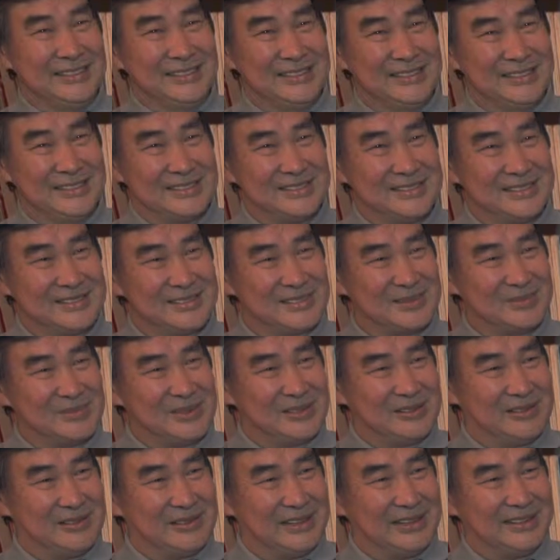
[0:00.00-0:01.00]
It's the
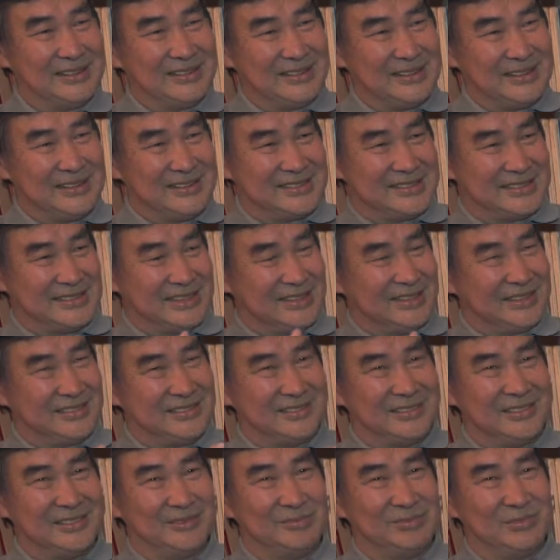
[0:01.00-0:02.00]
smell, and it's that
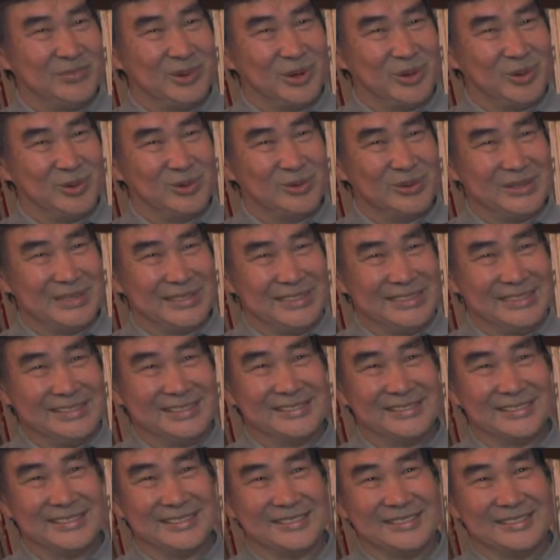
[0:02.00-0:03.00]
kind of mouldy
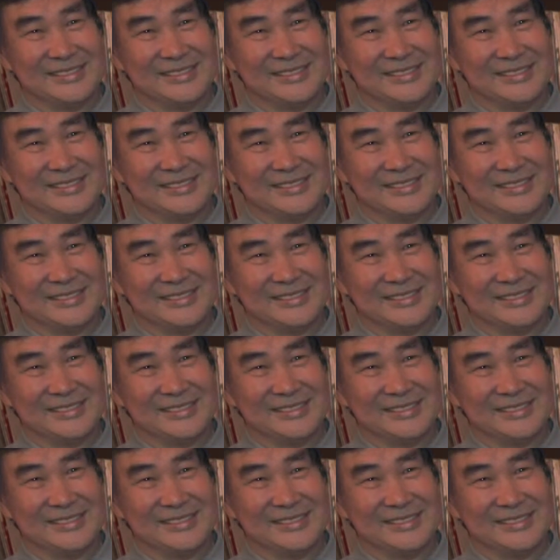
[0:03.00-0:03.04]
kind